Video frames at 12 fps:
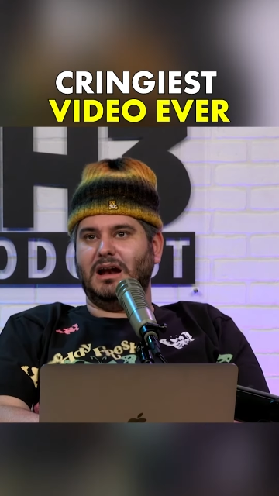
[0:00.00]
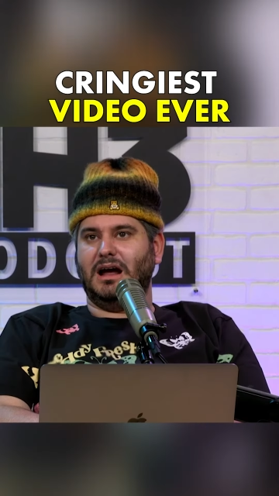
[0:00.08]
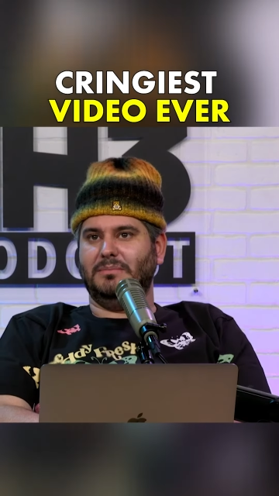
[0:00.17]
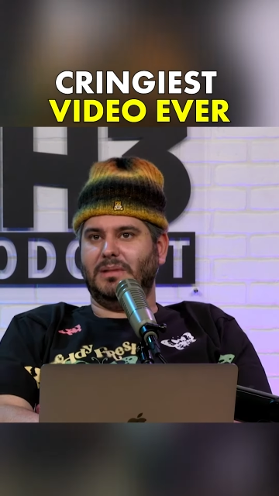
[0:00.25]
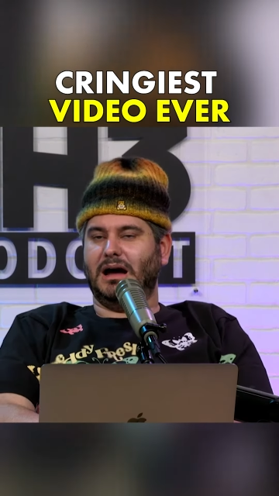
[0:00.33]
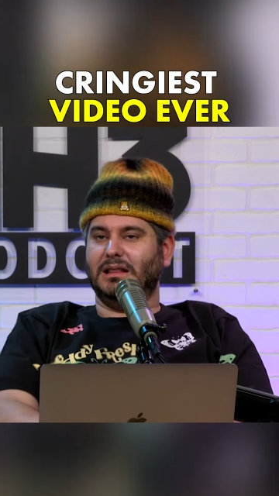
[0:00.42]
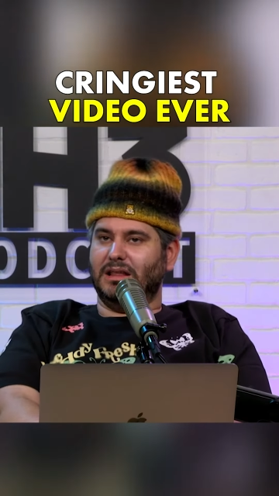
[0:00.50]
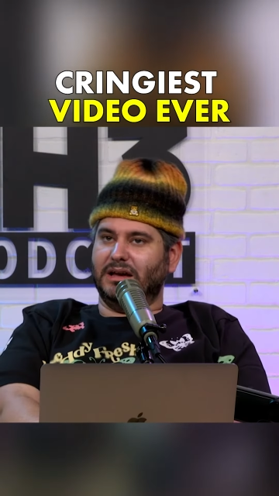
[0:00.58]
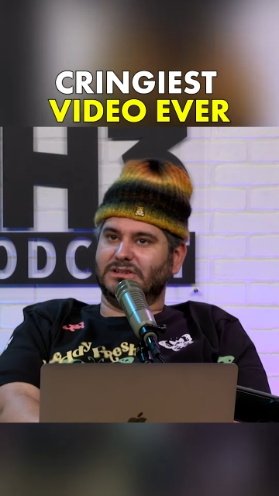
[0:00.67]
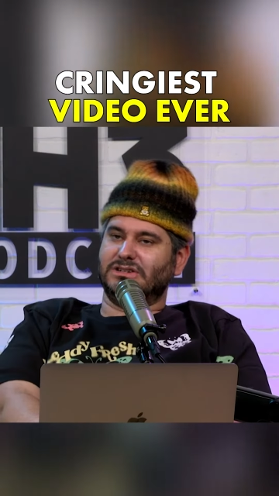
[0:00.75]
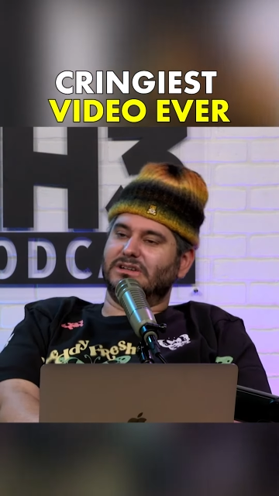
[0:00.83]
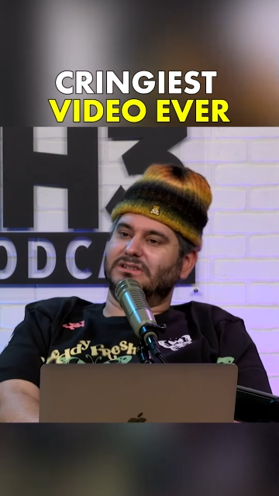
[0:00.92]
and I'm I
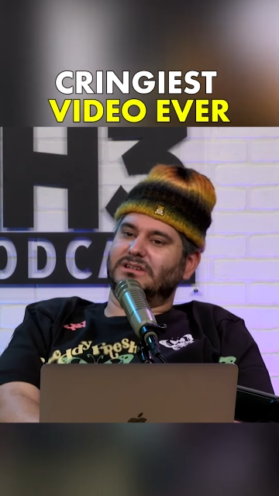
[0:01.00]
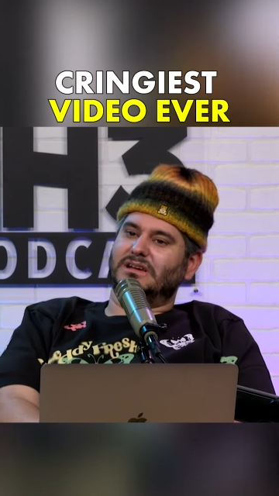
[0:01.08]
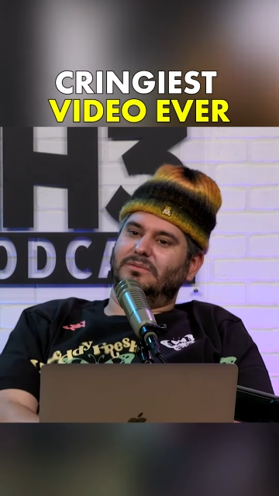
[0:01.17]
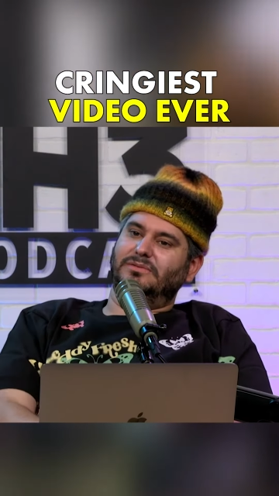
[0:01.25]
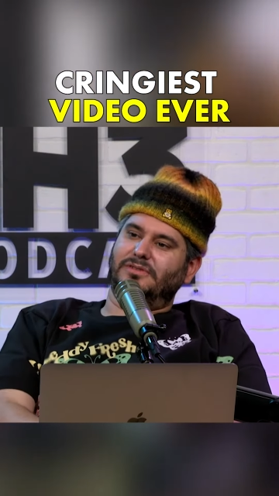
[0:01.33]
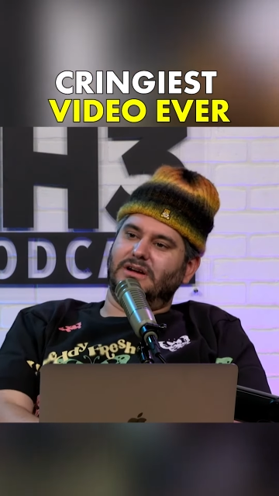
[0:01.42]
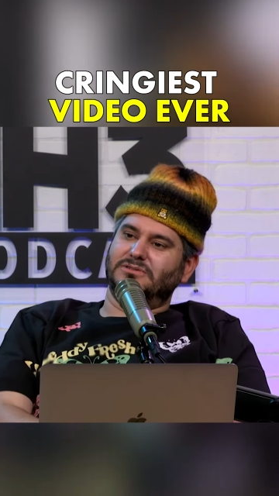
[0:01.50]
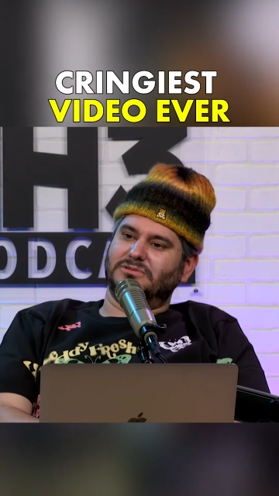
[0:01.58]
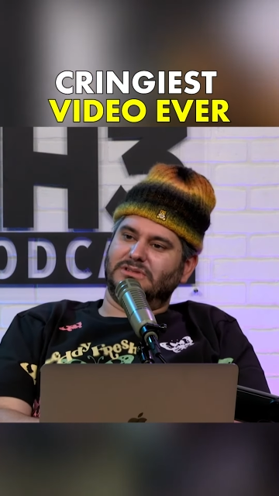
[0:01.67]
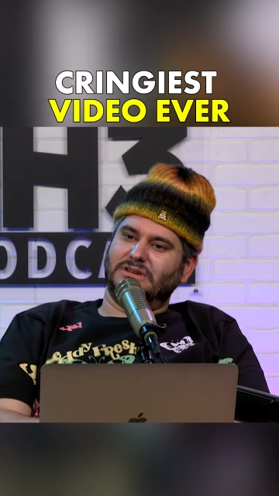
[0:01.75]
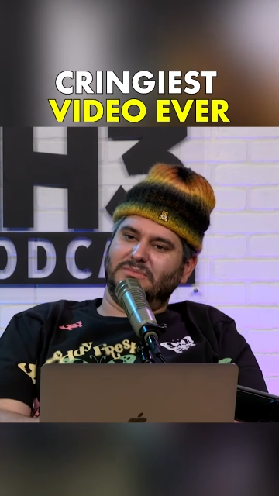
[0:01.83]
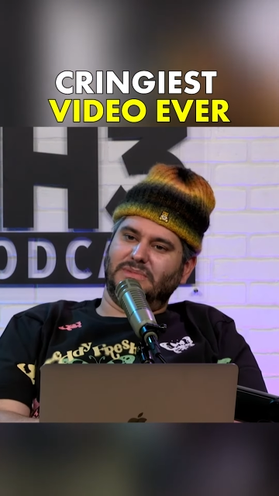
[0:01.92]
like Jesse. I'm friends
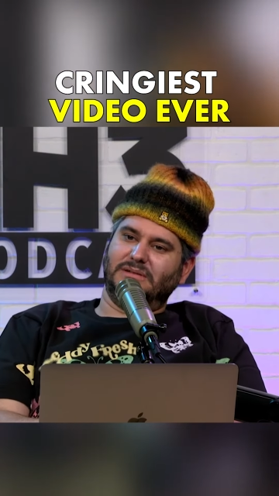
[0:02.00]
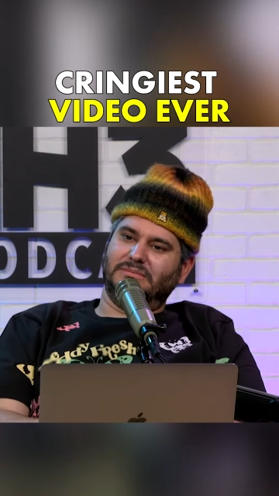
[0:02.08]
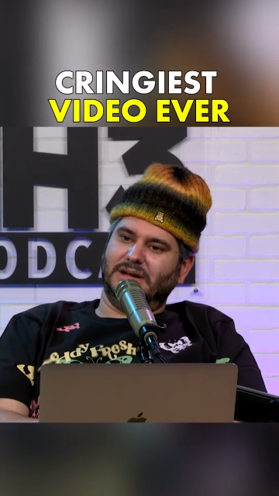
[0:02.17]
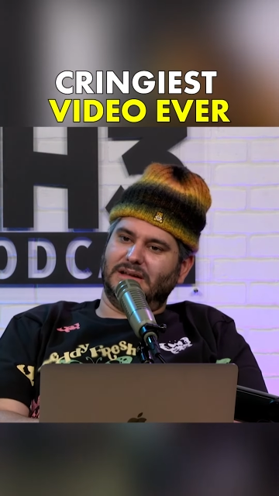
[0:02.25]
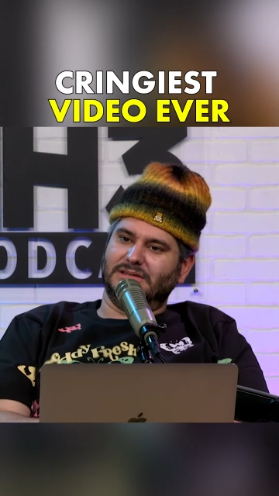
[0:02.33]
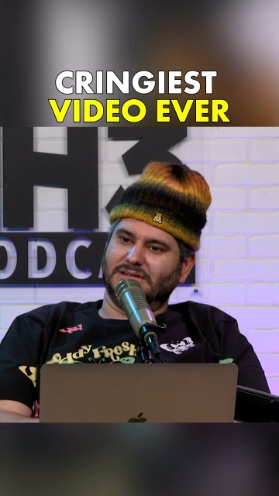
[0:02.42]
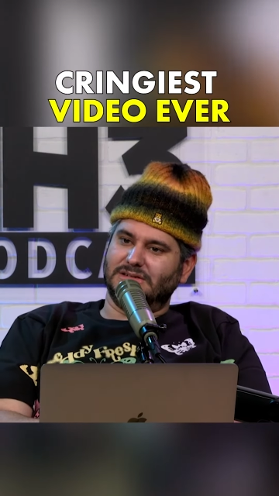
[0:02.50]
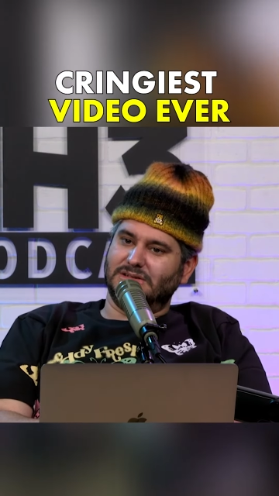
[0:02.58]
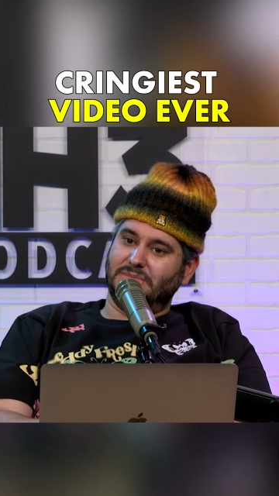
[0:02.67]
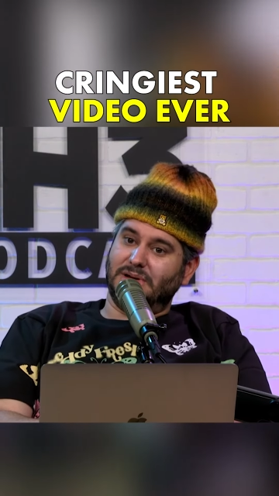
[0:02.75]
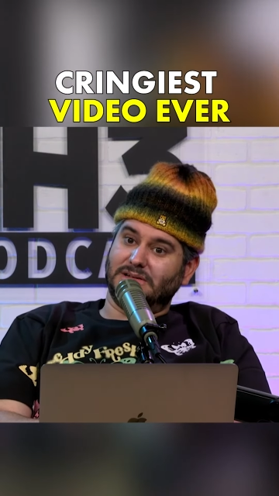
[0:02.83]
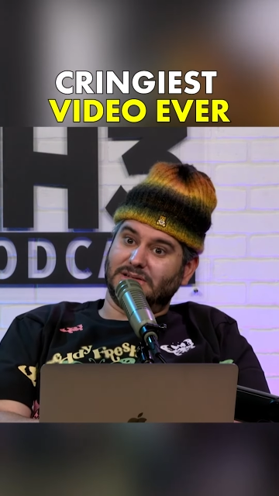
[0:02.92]
with him, but man, this is the
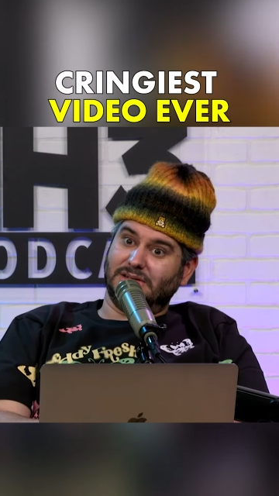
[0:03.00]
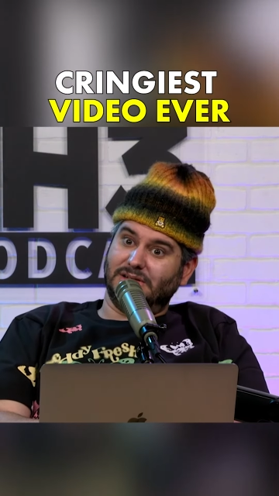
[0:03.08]
best